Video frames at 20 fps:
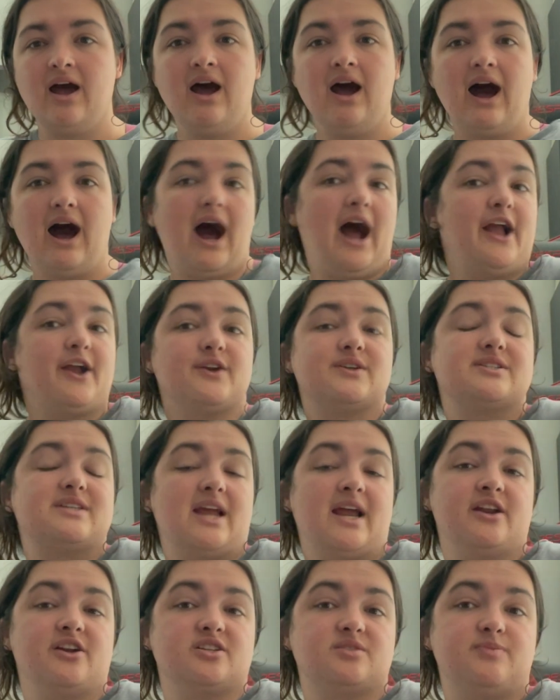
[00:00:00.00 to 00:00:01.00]
higher
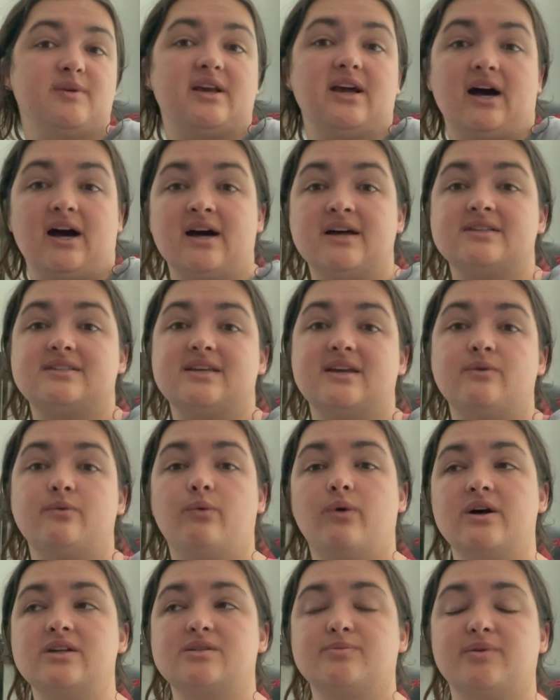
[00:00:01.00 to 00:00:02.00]
standards because he
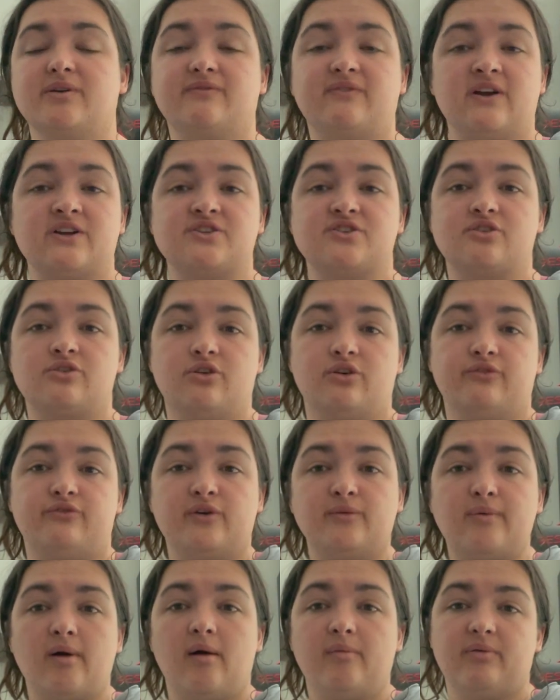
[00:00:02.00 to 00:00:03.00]
was a professional
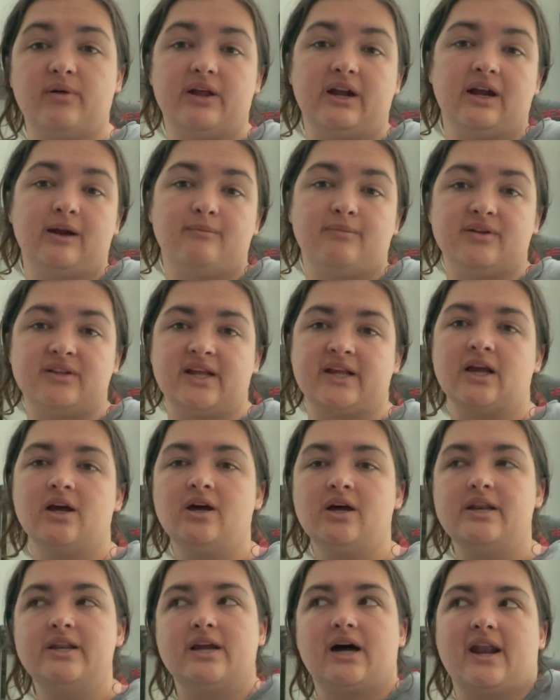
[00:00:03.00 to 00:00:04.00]
football player, but, like,
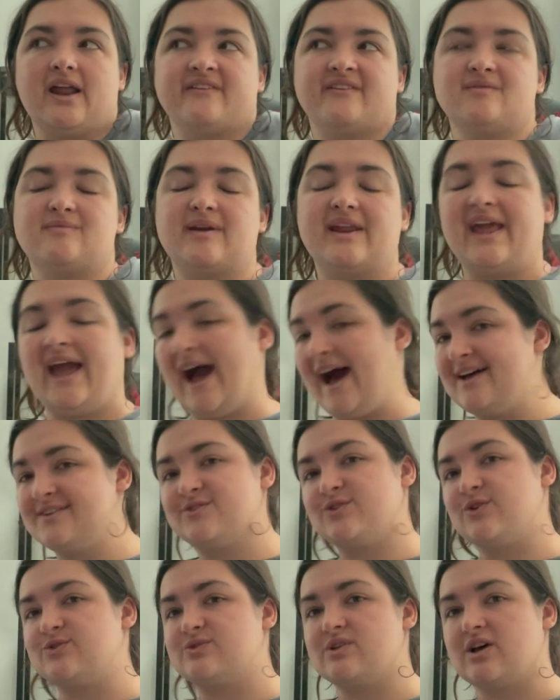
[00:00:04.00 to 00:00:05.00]
not everybody has
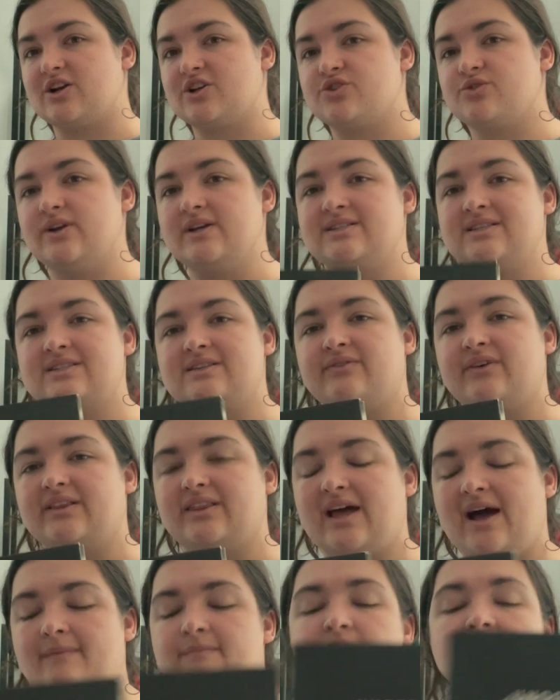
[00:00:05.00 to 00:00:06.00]
those luxuries and stuff like
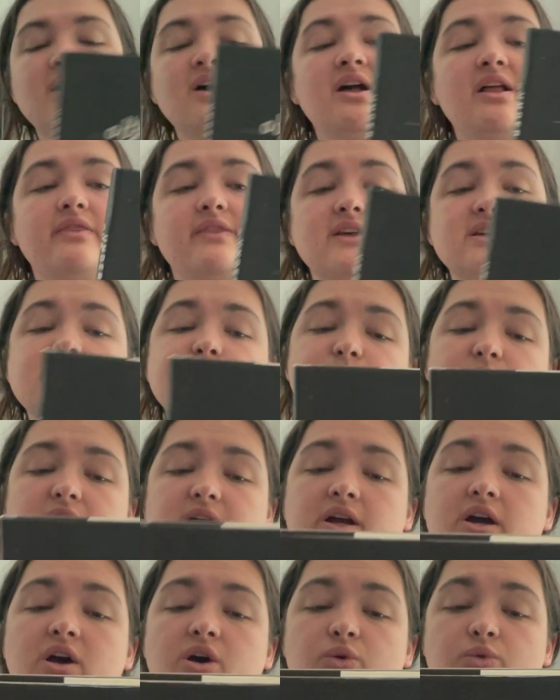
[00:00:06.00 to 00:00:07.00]
that. This
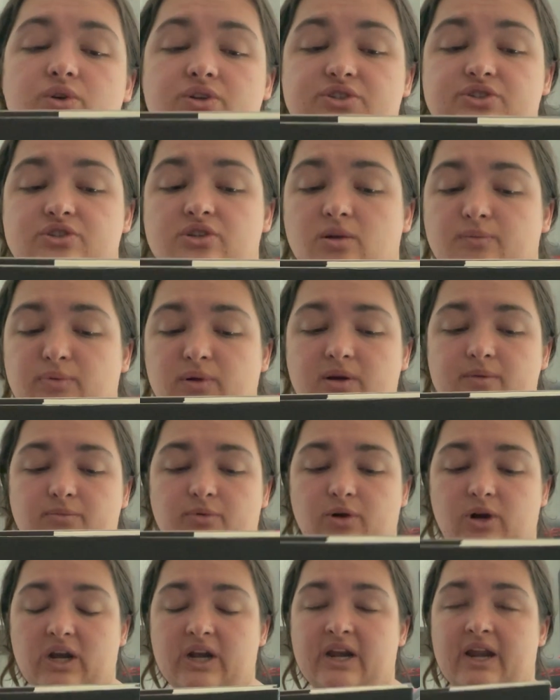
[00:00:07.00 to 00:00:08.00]
book was super
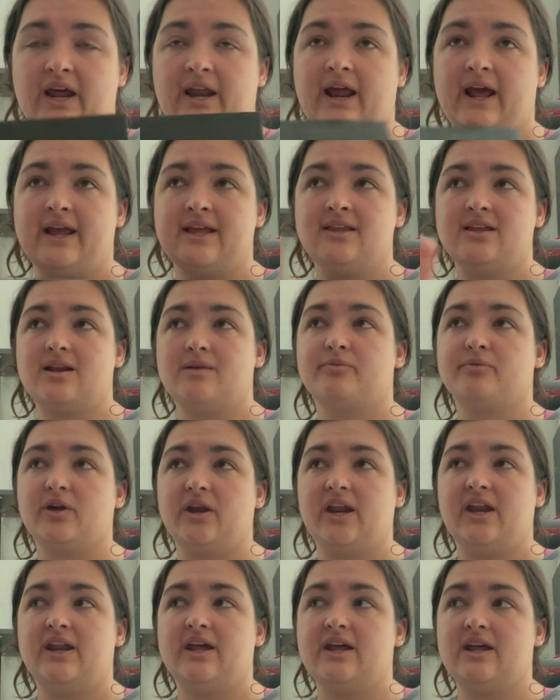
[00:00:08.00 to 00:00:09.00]
important, and I ended up
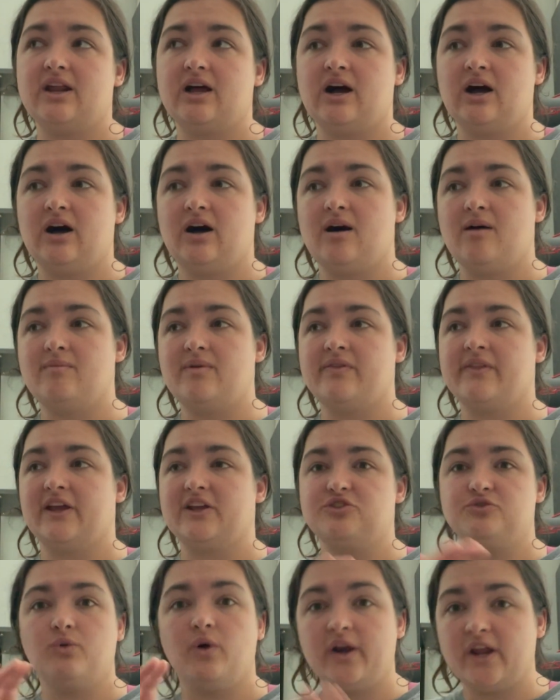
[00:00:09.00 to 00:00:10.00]
reading it in,
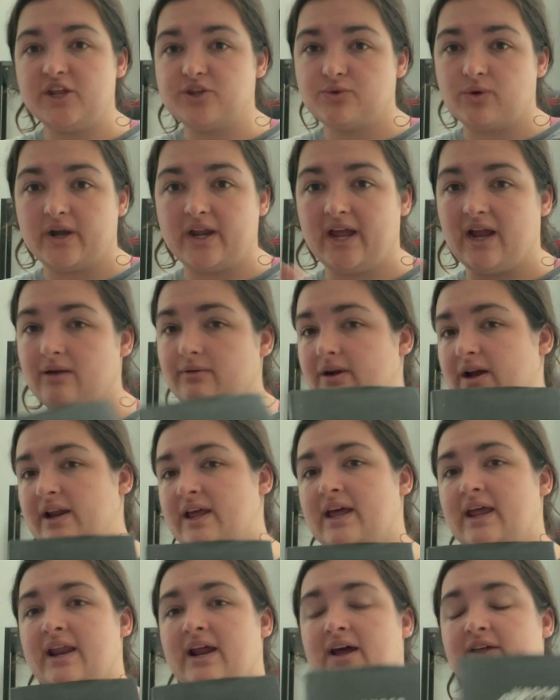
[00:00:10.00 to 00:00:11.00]
like, 2020. I read
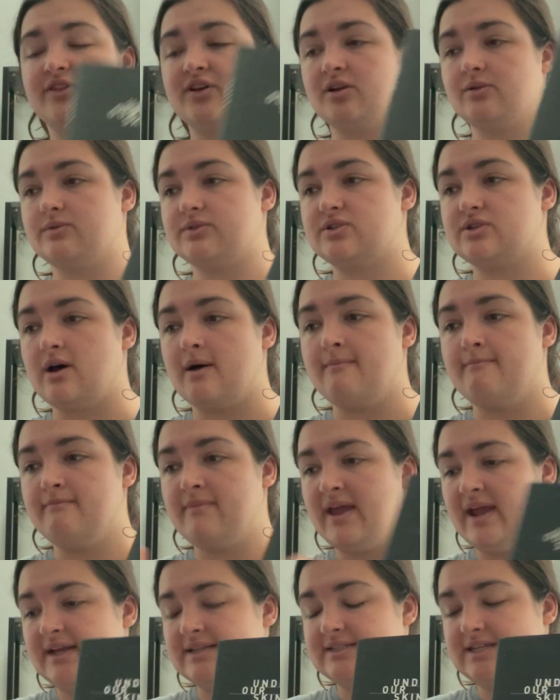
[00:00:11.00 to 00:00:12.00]
it, and I thought it was
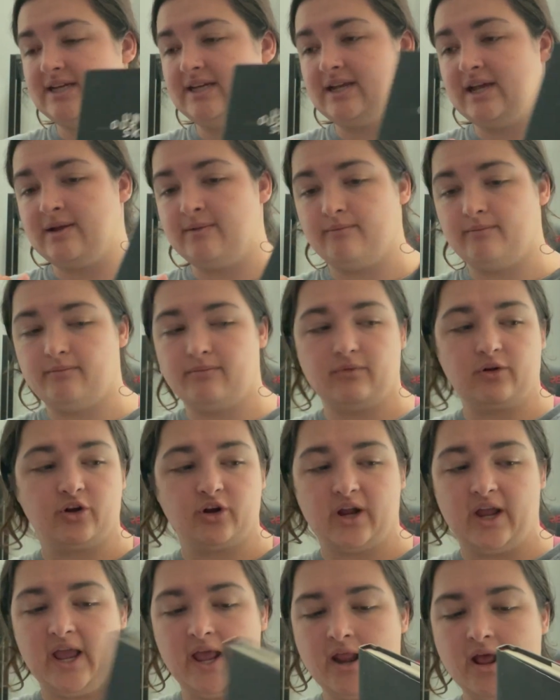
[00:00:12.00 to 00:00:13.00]
amazing and
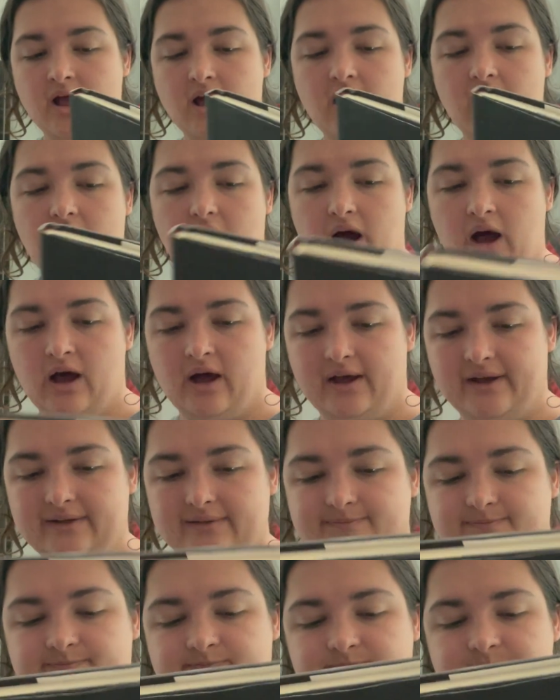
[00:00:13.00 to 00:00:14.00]
great.
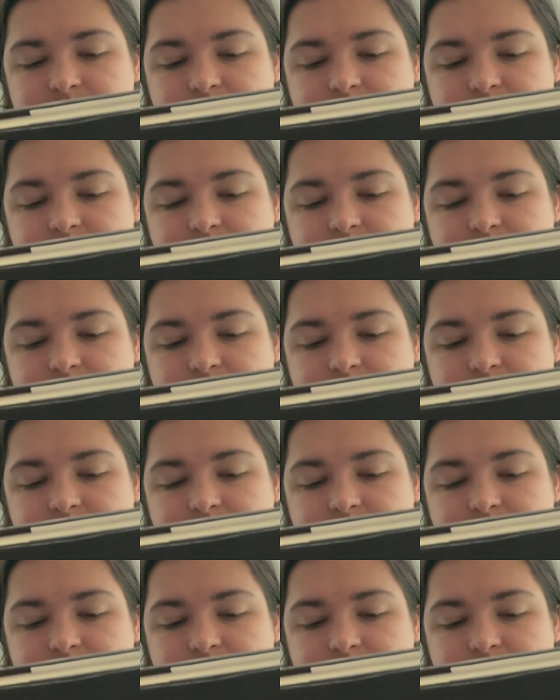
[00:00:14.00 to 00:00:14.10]
I'm